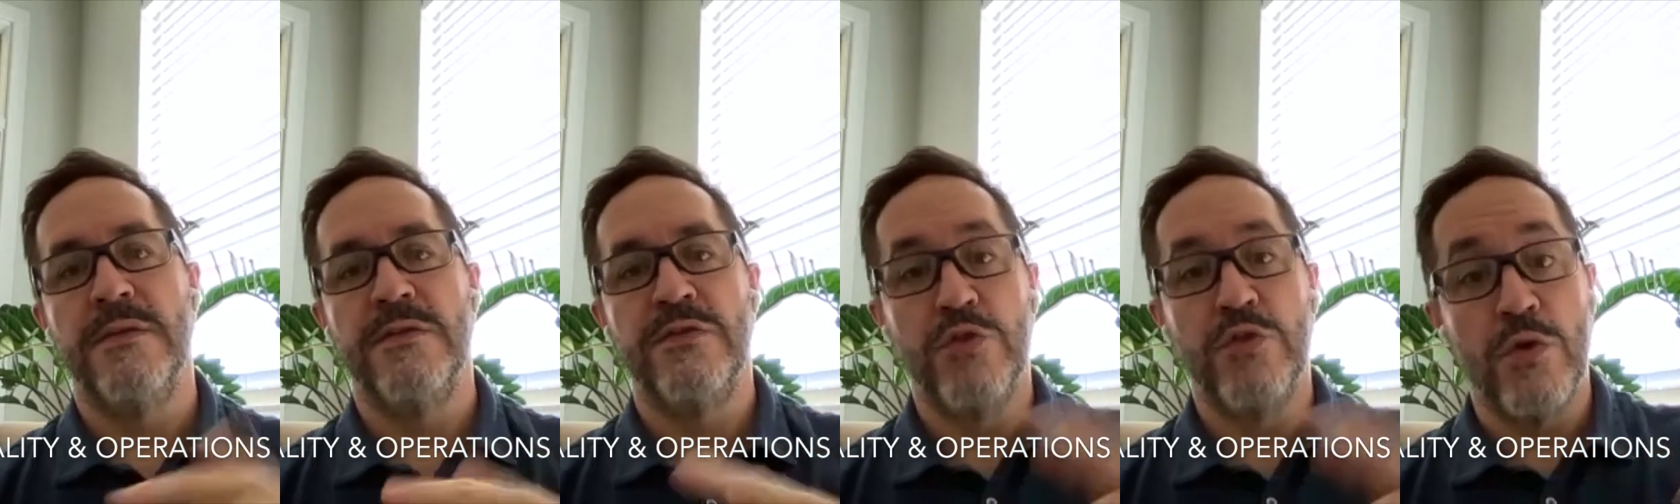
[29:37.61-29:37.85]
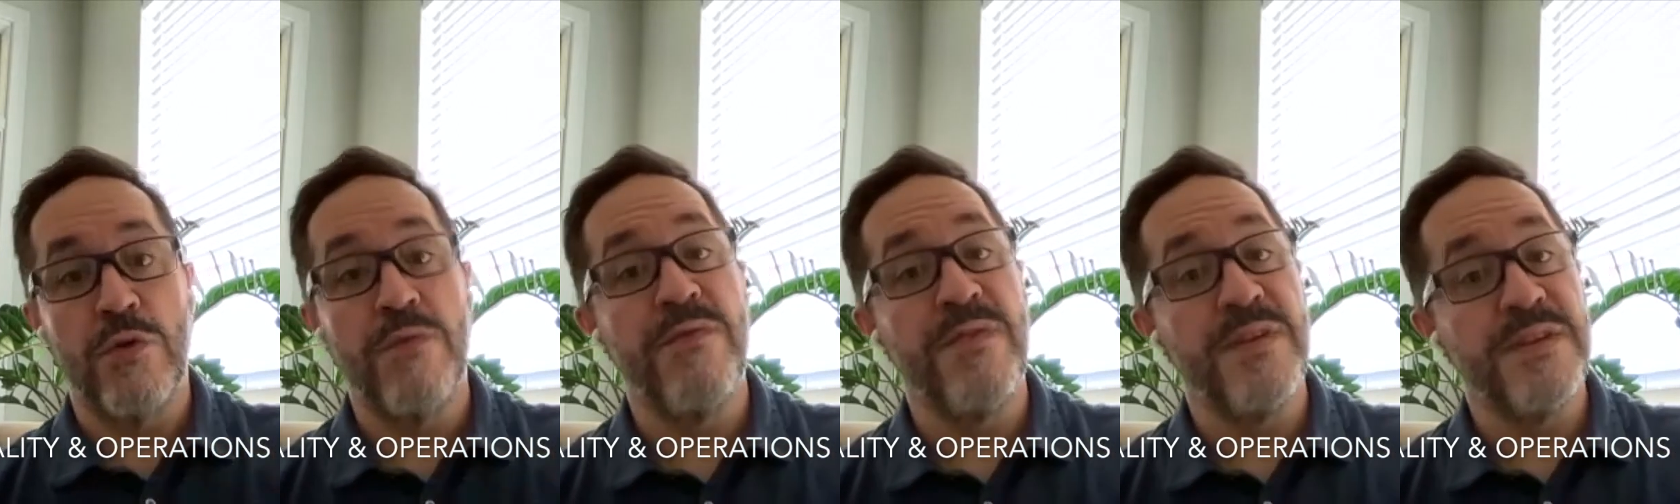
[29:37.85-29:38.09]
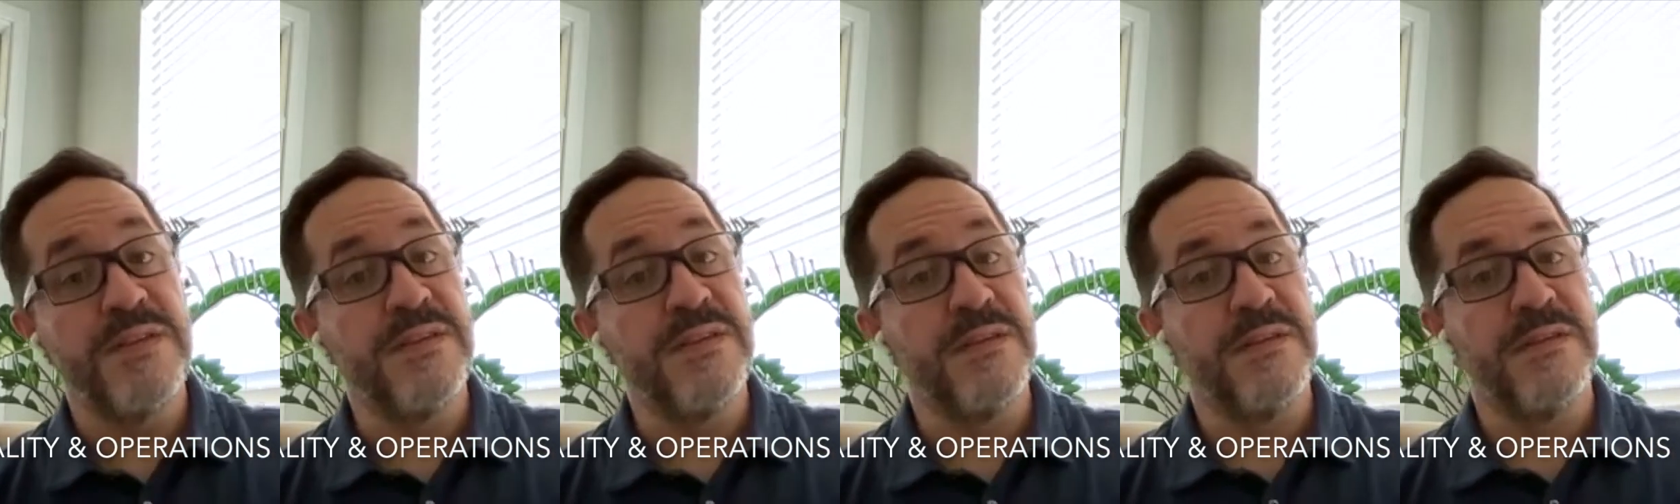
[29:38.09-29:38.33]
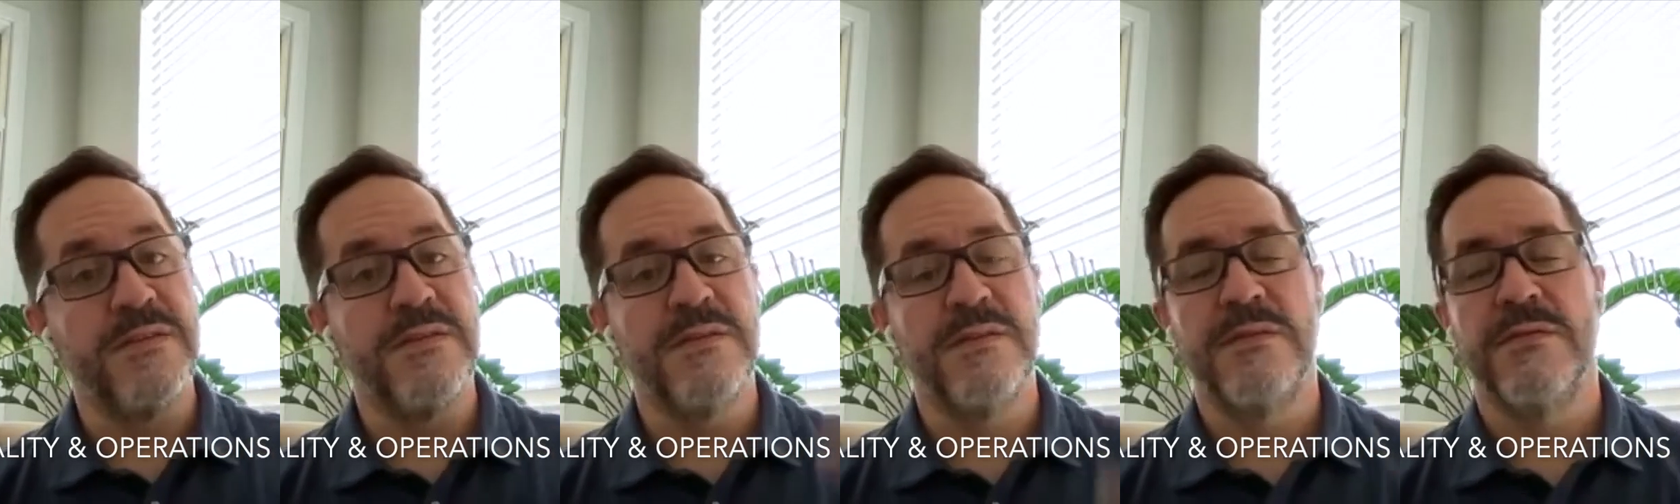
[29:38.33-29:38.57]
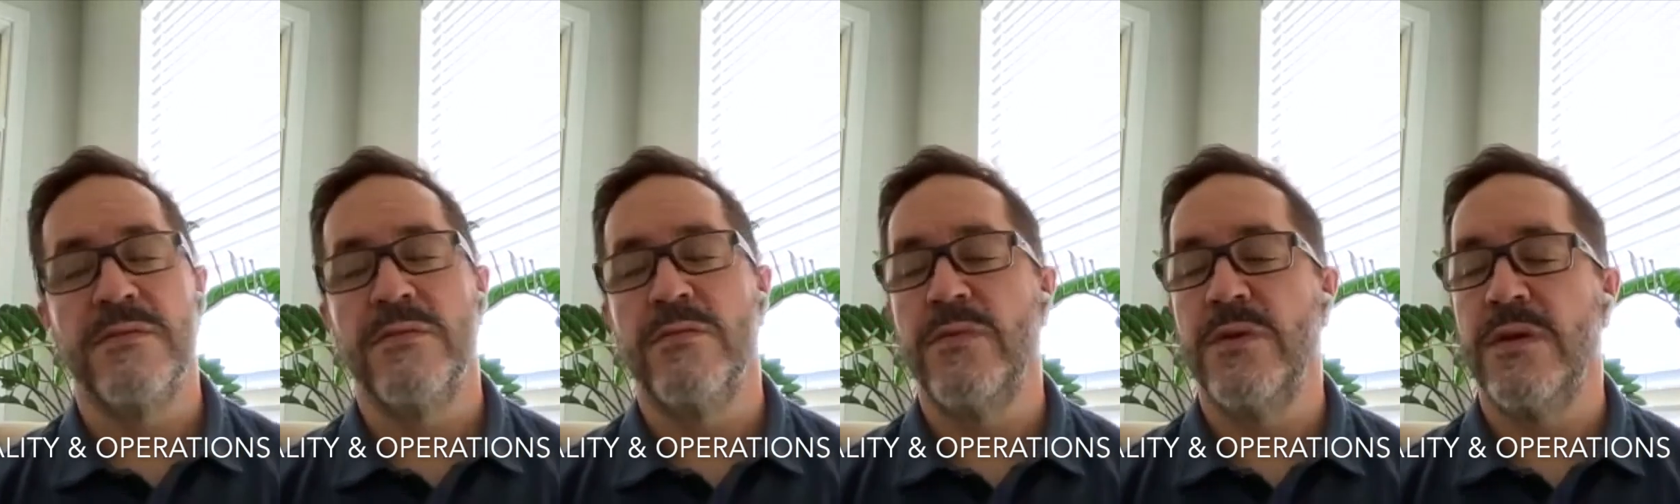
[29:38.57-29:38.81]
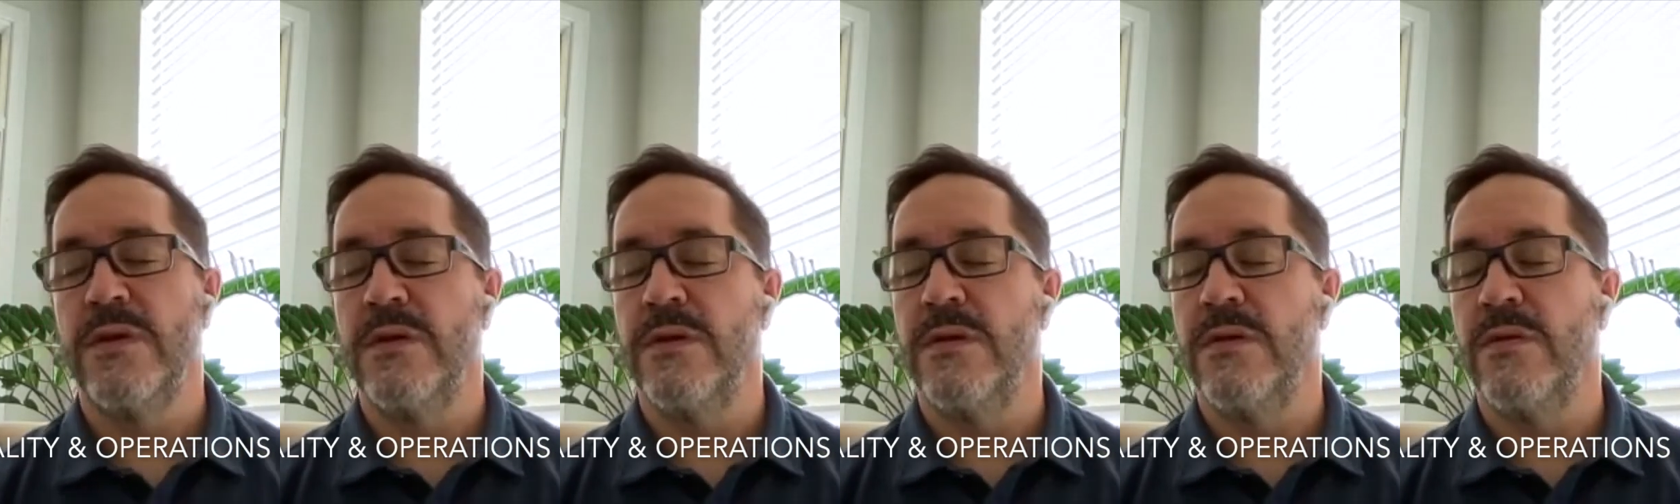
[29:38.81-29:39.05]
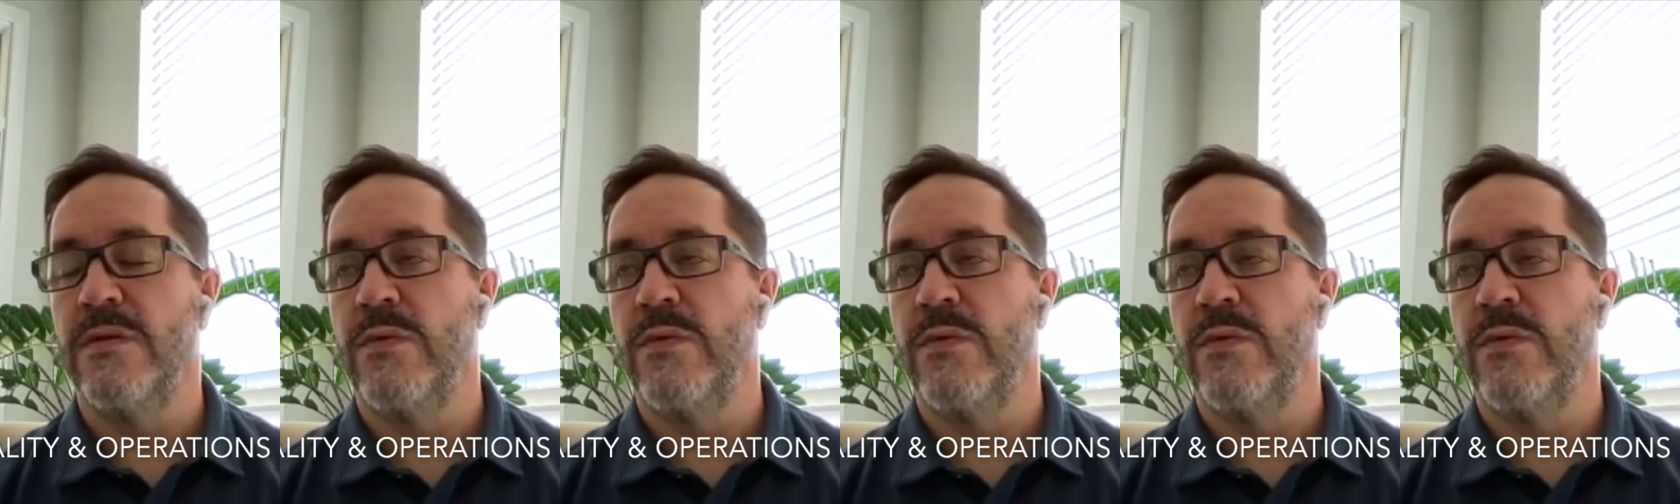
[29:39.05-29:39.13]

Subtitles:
store visits, when